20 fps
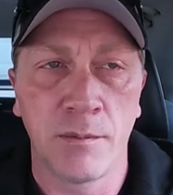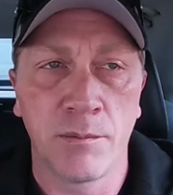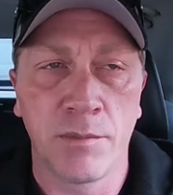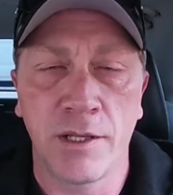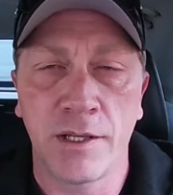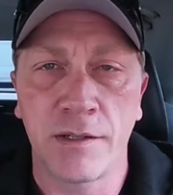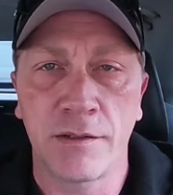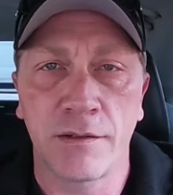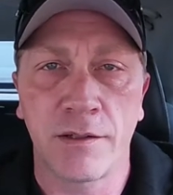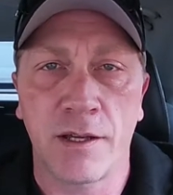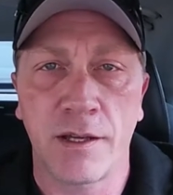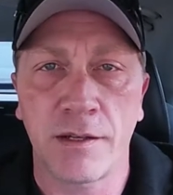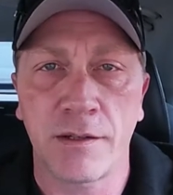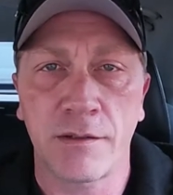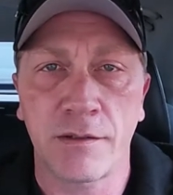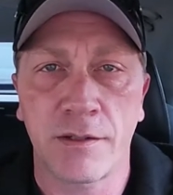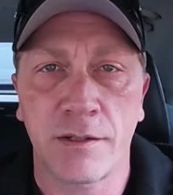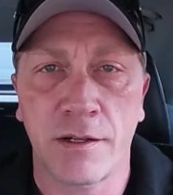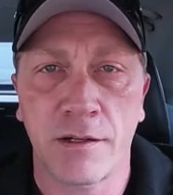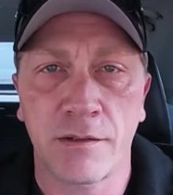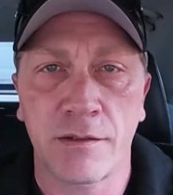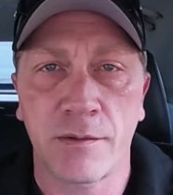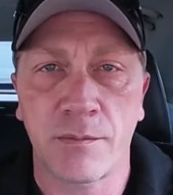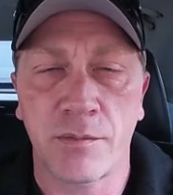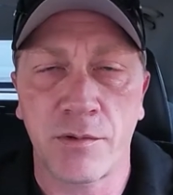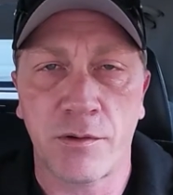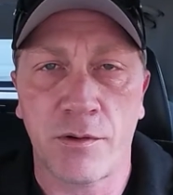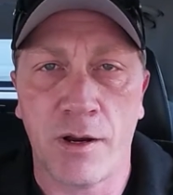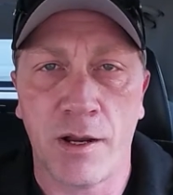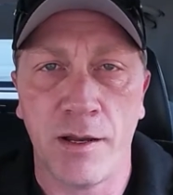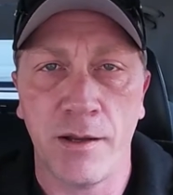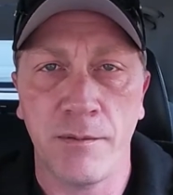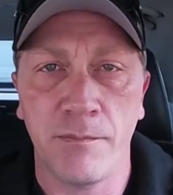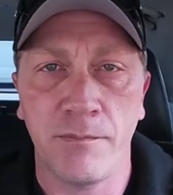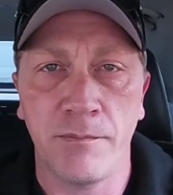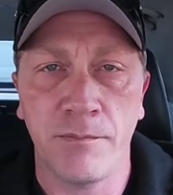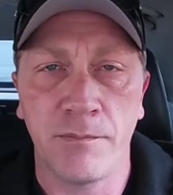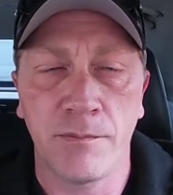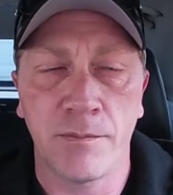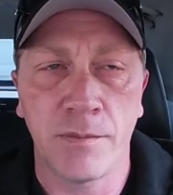please like, share, subscribe,